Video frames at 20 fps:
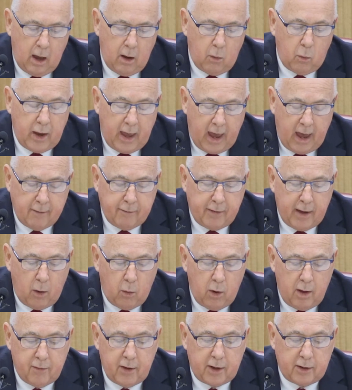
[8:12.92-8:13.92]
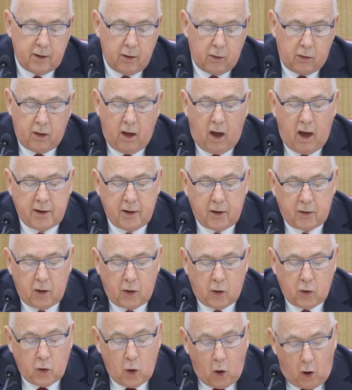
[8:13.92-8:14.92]
We have, however,
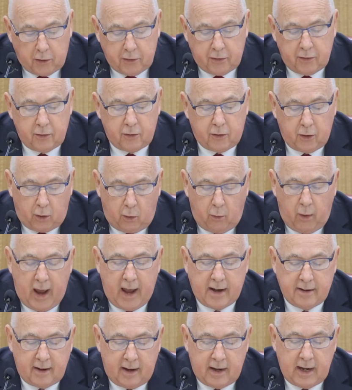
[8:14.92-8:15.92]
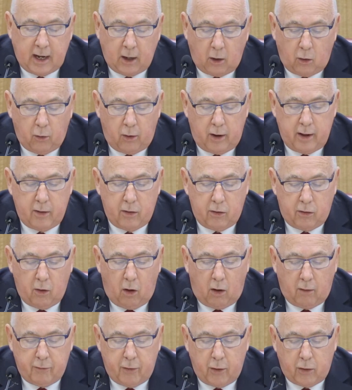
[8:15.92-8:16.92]
decided not to grant an increase
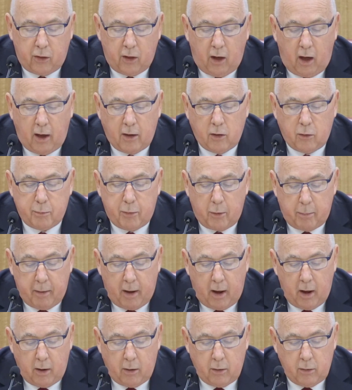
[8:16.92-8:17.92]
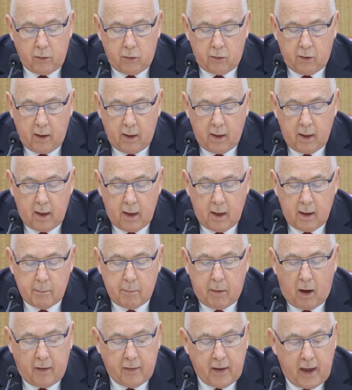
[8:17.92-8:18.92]
of the size proposed
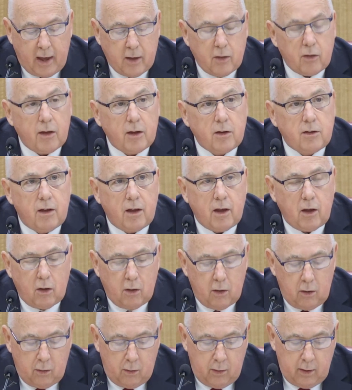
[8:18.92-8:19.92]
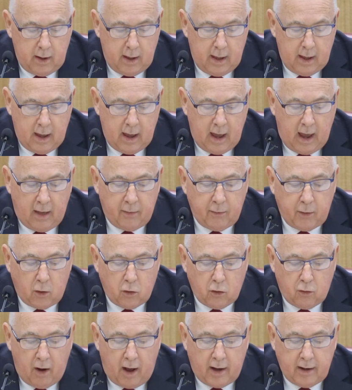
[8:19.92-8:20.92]
by the ACTU and the
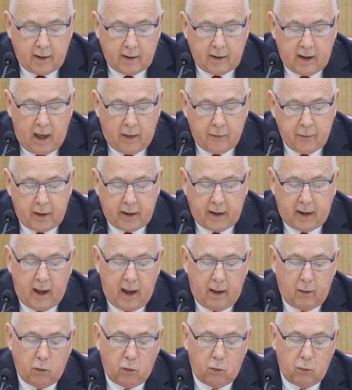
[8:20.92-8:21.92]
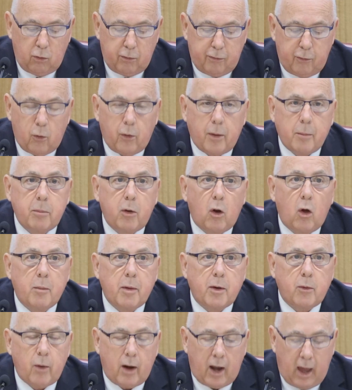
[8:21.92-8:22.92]
Australian Catholic Council for
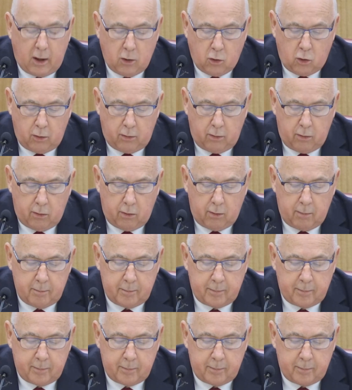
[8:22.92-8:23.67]
Employment Relations.